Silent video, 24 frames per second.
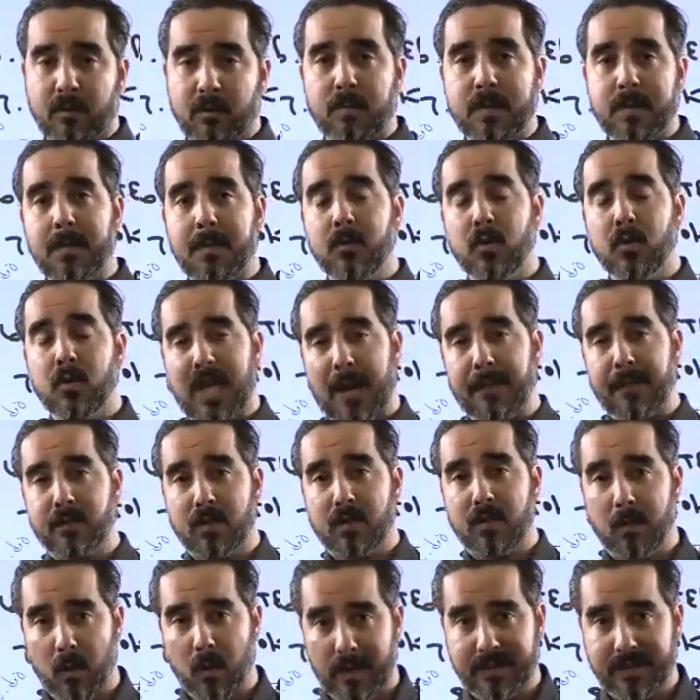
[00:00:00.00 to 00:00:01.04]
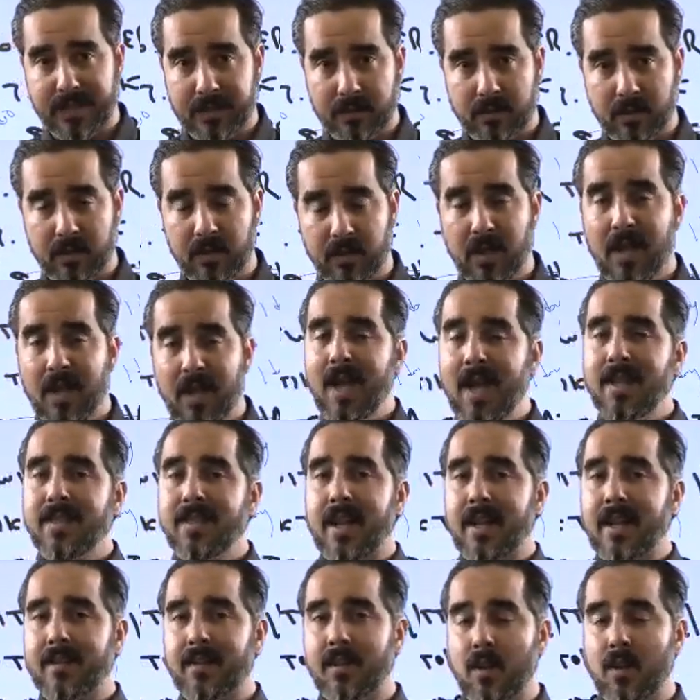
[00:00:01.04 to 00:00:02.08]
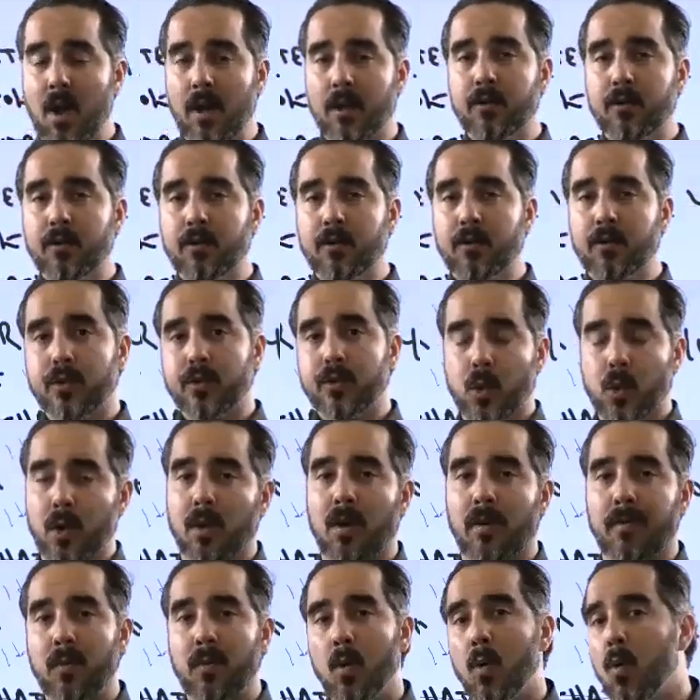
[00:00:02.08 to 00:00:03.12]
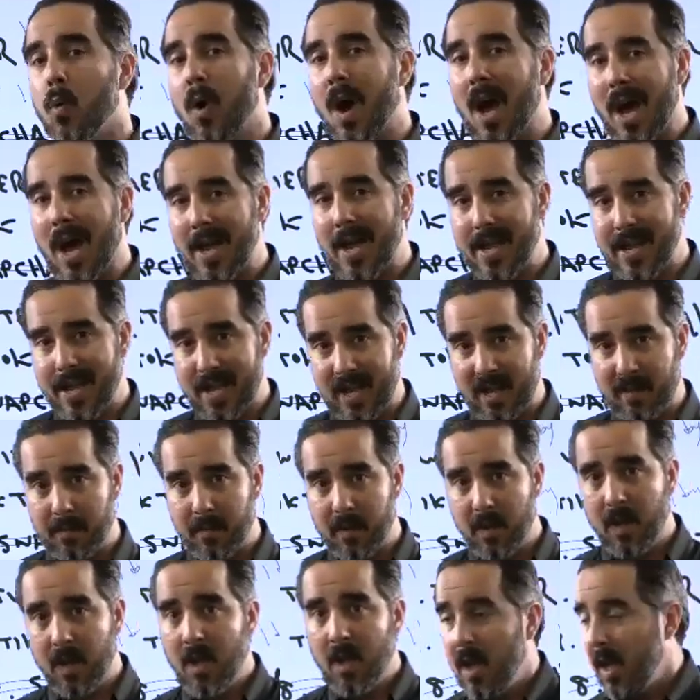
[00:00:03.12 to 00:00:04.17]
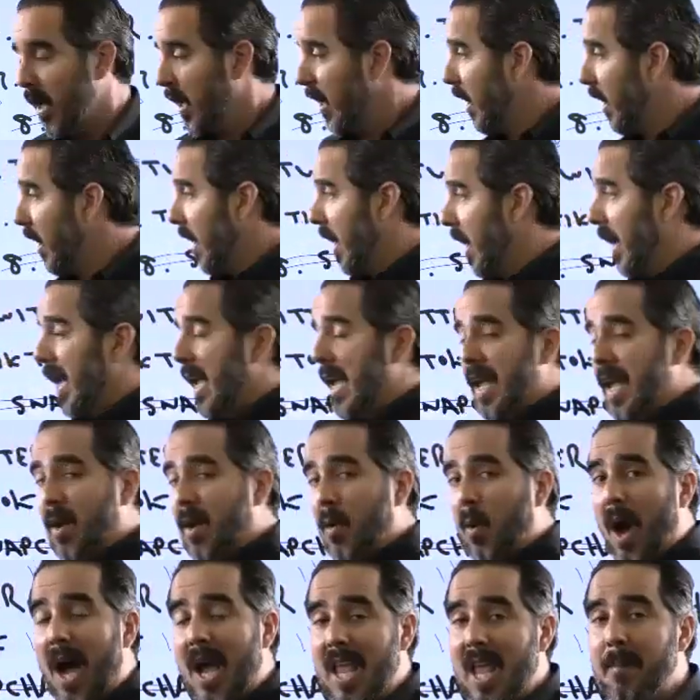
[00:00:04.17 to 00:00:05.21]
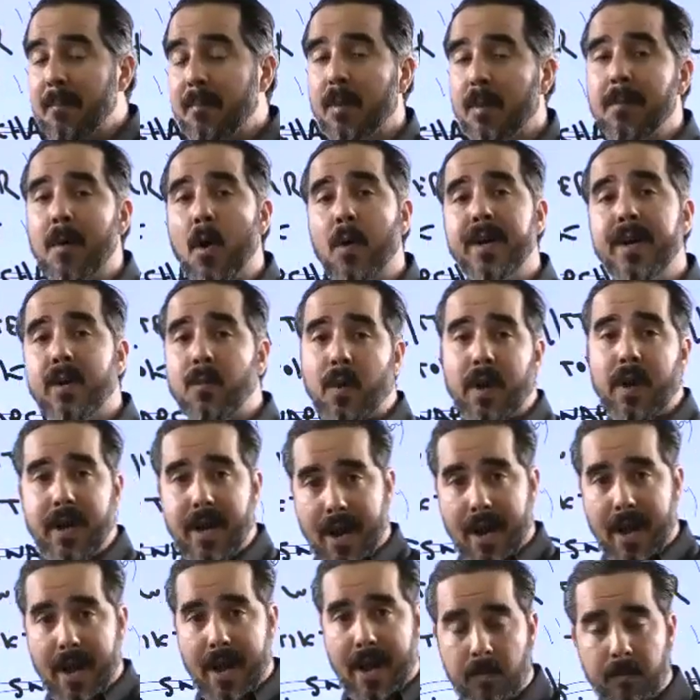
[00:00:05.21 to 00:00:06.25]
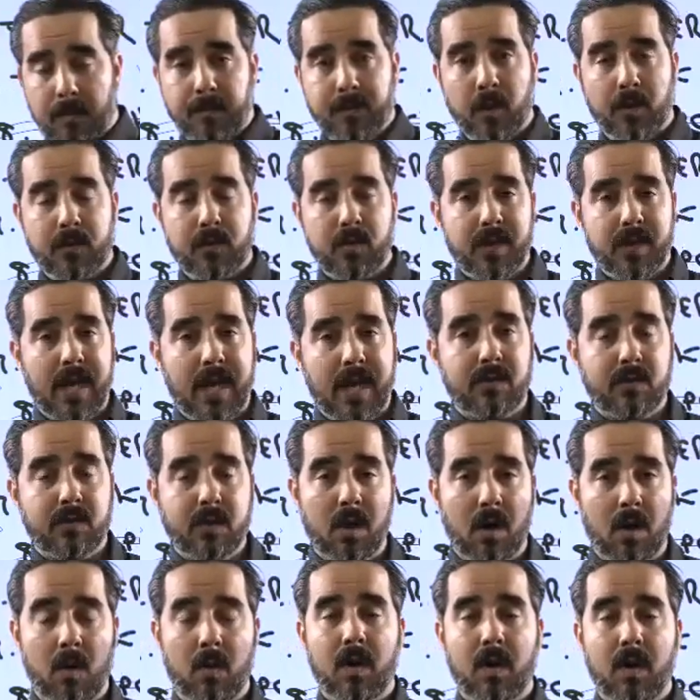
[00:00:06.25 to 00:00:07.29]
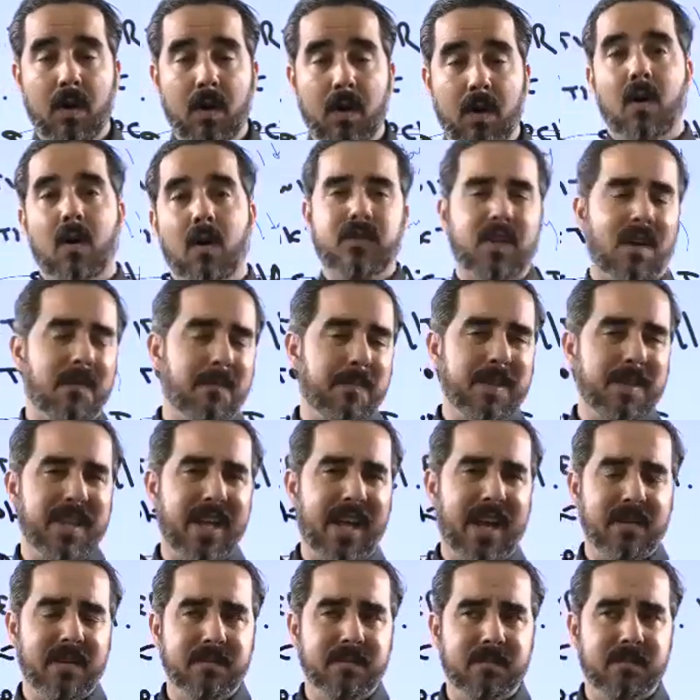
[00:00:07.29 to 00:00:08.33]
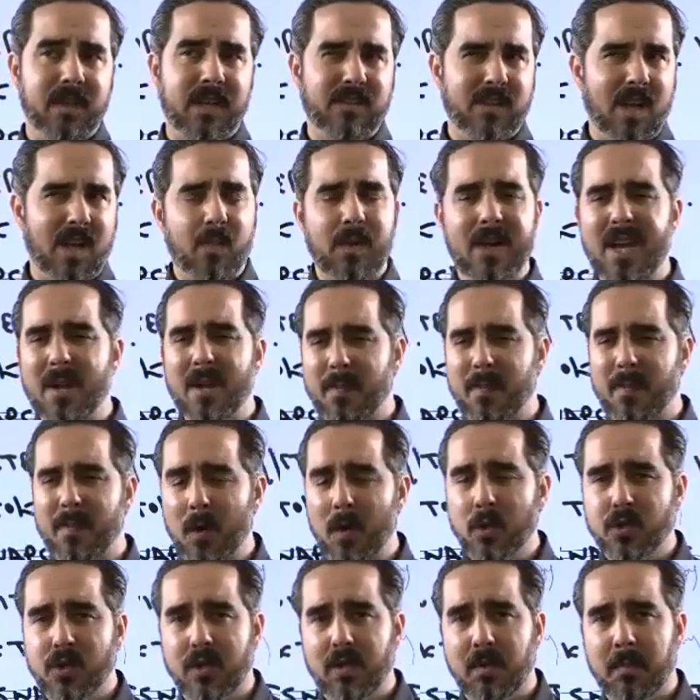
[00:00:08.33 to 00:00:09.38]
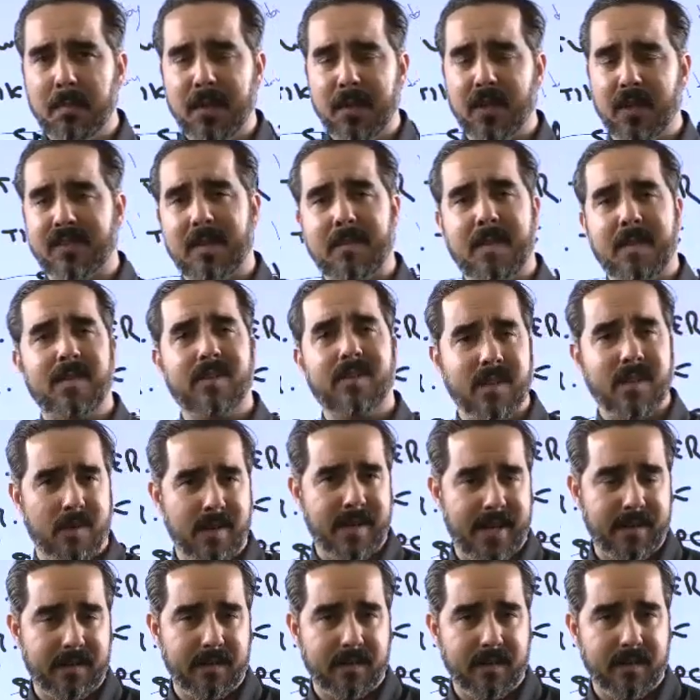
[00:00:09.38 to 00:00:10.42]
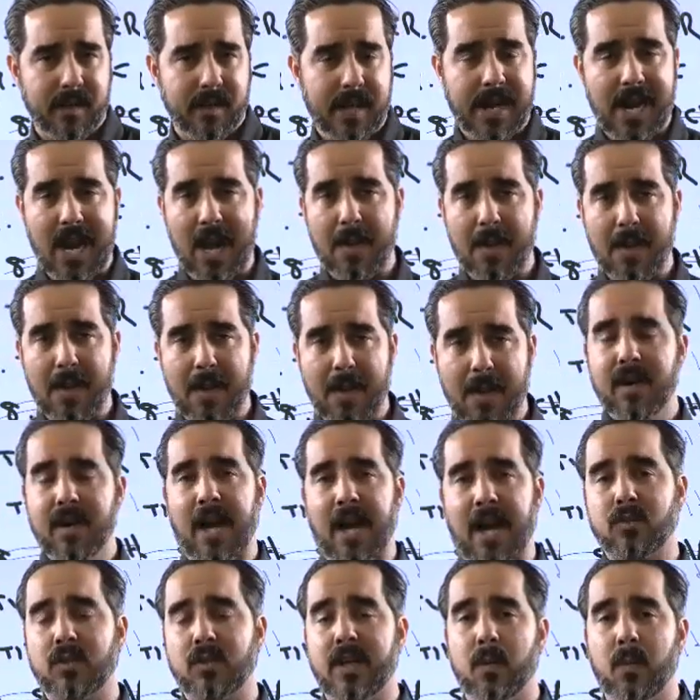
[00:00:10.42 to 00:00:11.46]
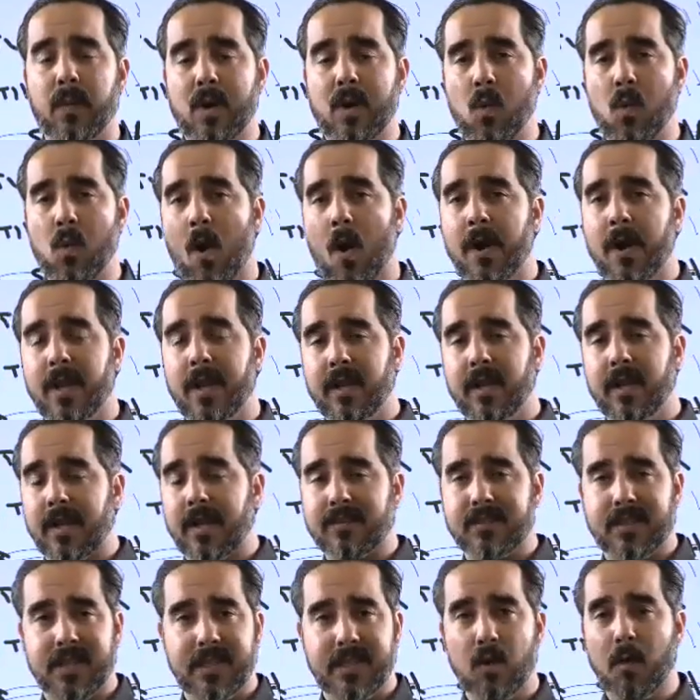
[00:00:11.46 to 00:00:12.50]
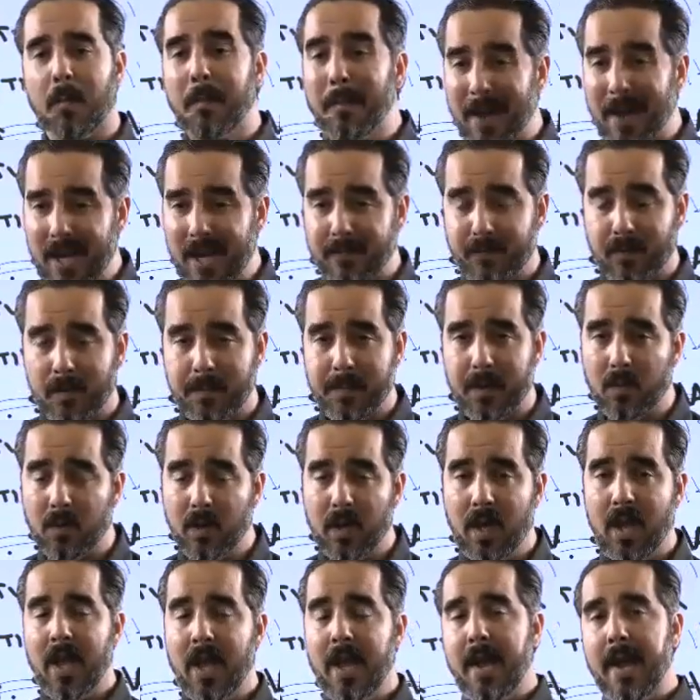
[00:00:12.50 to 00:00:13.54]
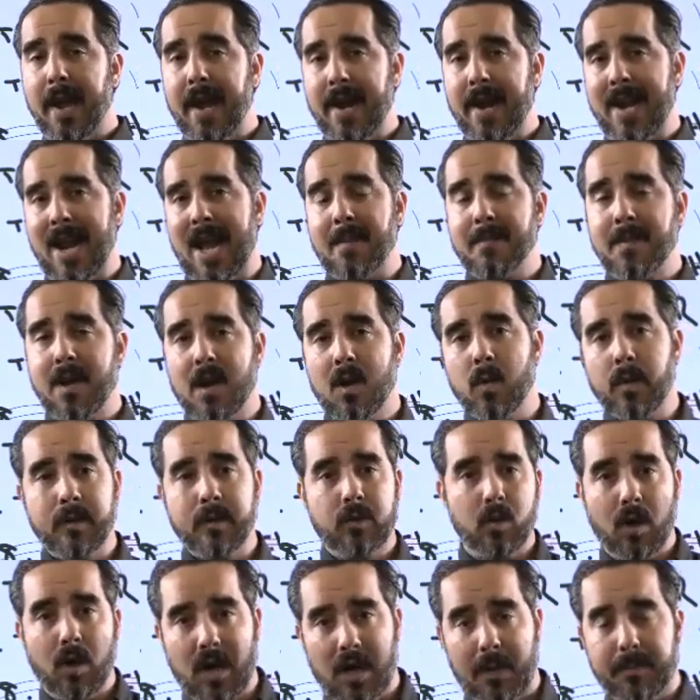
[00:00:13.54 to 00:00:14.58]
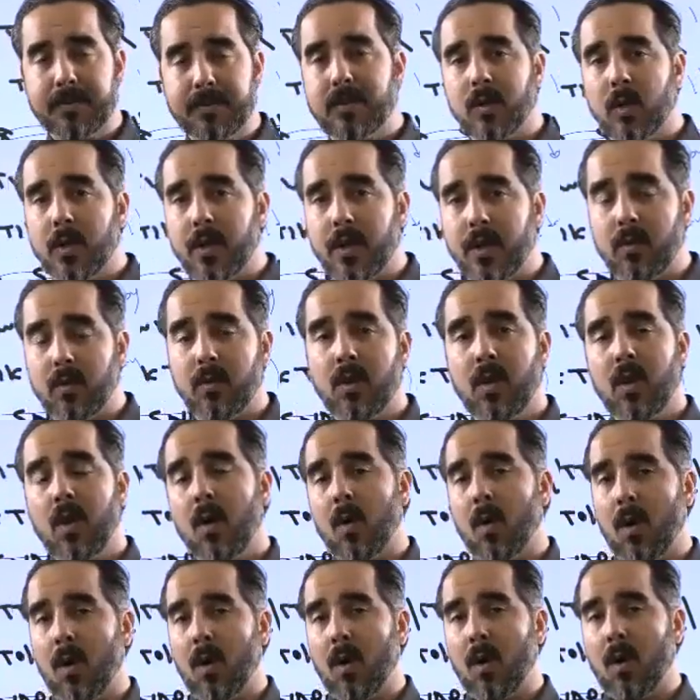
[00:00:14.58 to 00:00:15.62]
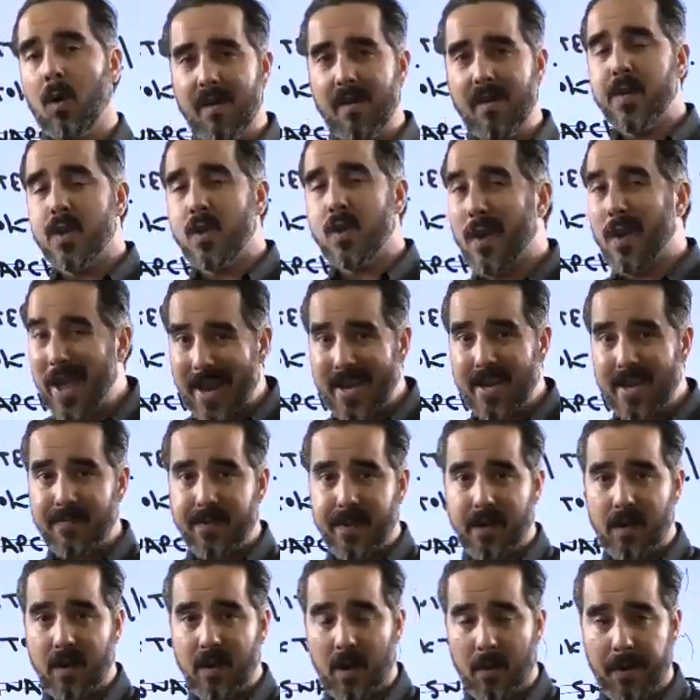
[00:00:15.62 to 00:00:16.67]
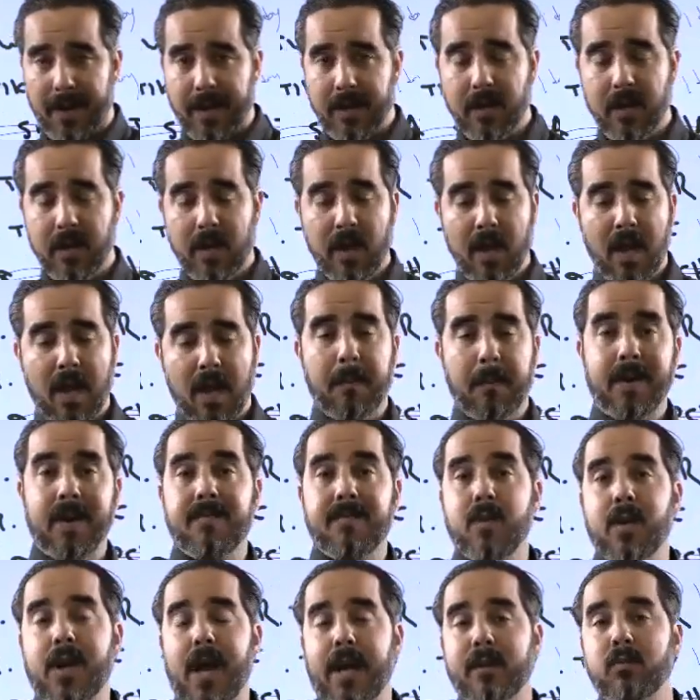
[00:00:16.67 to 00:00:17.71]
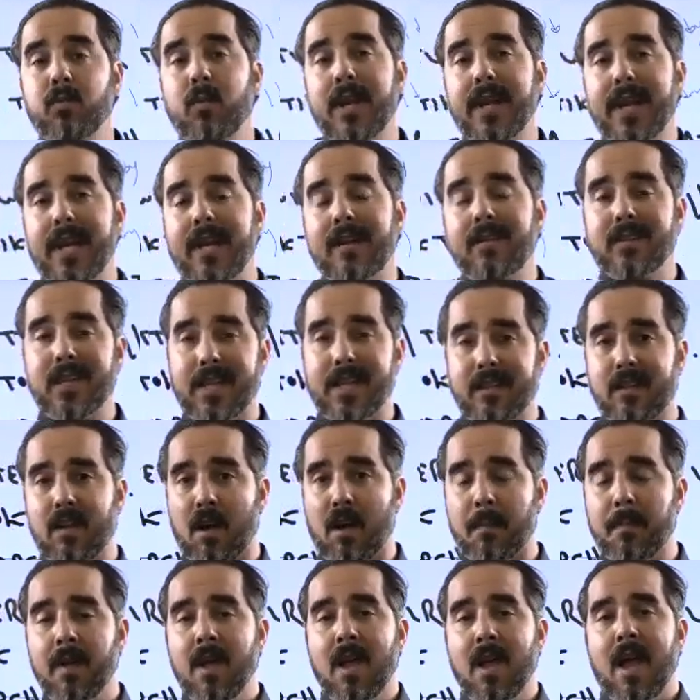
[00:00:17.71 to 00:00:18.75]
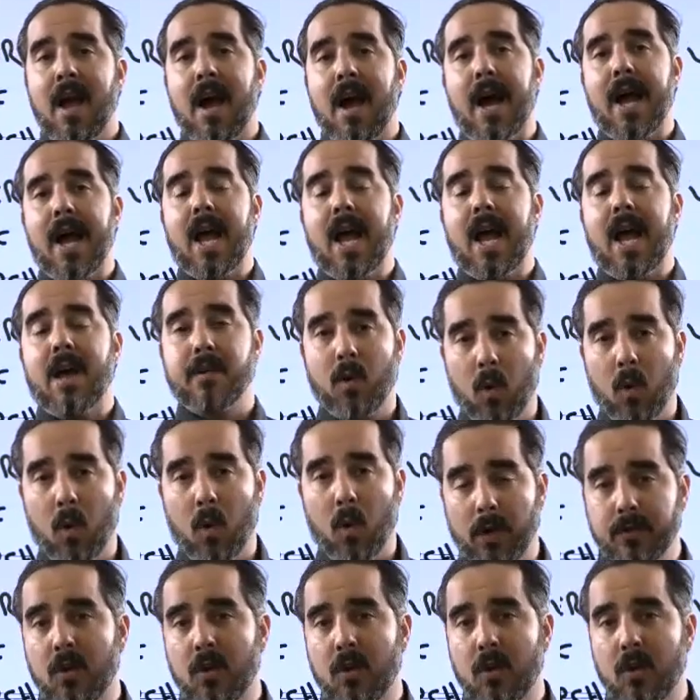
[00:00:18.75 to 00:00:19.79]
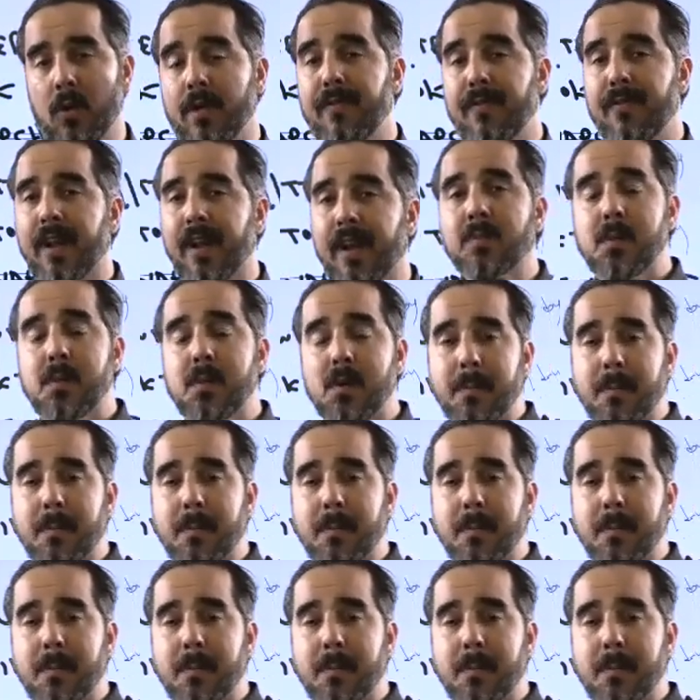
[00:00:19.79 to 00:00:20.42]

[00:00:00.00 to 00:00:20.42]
to be able to capture more attention. That is a long story short of who I am. I am promoting right now, just so you guys know, something that is not really a promotion because I'm not selling it and I'm not actually requiring a single penny from you, and I'm not going to upsell you or offer you anything, all right? But if you guys want to get signed up, I have a course called the Facebook